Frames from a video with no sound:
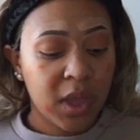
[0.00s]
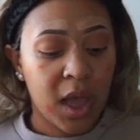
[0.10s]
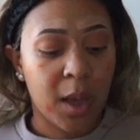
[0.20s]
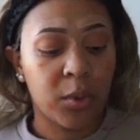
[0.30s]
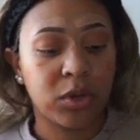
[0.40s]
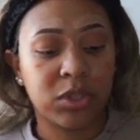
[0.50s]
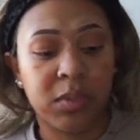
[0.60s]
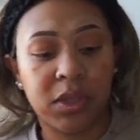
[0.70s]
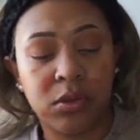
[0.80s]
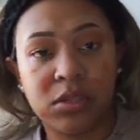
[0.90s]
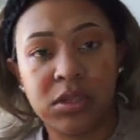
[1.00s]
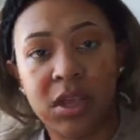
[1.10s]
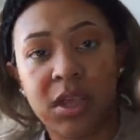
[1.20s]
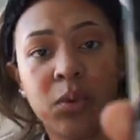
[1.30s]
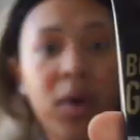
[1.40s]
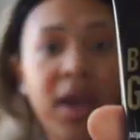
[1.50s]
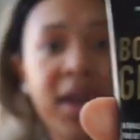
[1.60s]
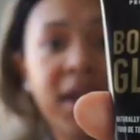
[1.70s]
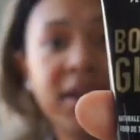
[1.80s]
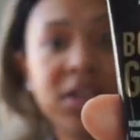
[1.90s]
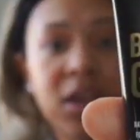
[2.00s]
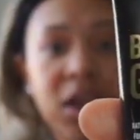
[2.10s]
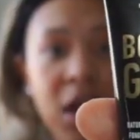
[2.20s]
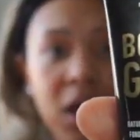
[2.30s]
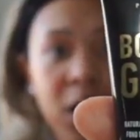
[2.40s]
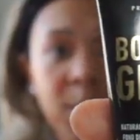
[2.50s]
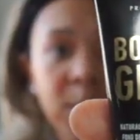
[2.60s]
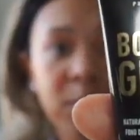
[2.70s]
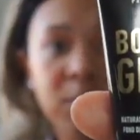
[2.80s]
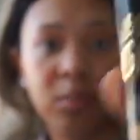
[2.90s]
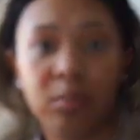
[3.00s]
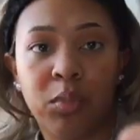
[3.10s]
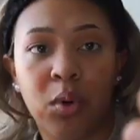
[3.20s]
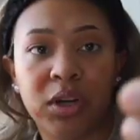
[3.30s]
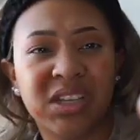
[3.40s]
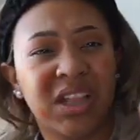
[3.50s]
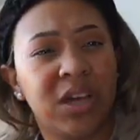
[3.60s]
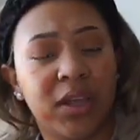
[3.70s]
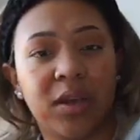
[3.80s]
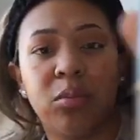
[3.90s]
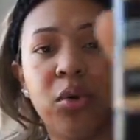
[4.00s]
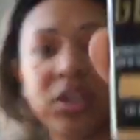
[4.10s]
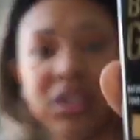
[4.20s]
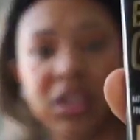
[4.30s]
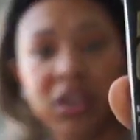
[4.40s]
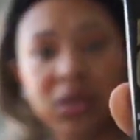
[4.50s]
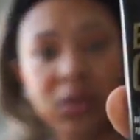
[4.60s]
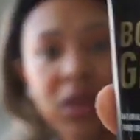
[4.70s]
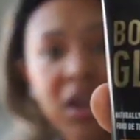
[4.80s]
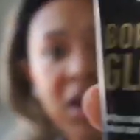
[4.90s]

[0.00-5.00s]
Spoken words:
I'm going to be using the NYX Born to Glow. Yeah, Born to Glow.